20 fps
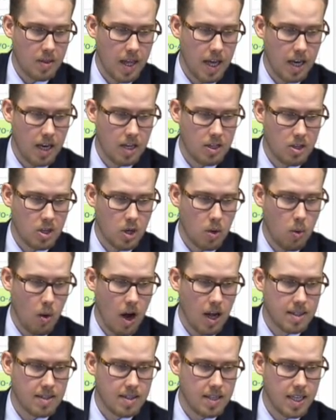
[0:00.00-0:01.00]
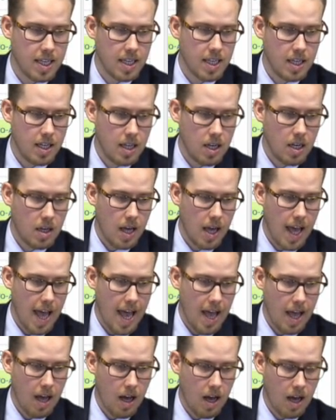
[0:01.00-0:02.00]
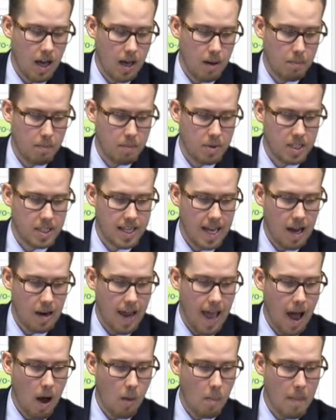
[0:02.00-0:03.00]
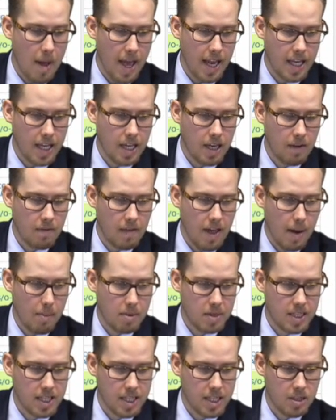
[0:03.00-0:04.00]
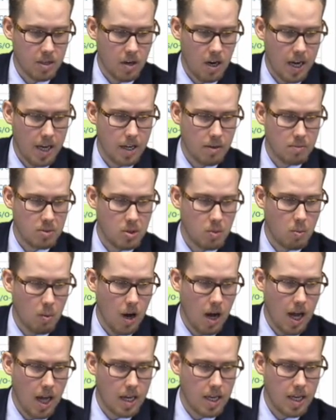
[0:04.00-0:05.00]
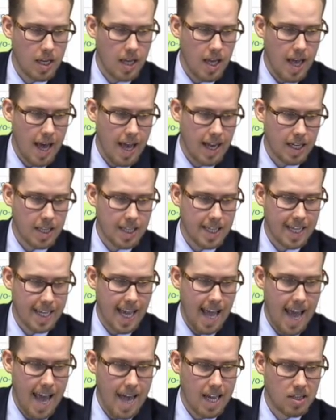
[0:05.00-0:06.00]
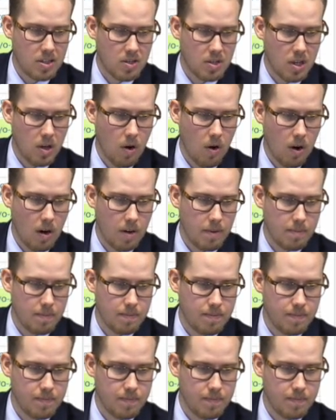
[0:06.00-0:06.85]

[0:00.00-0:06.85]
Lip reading: Then under quantity, put down how many of that particular item you want and click add to cart.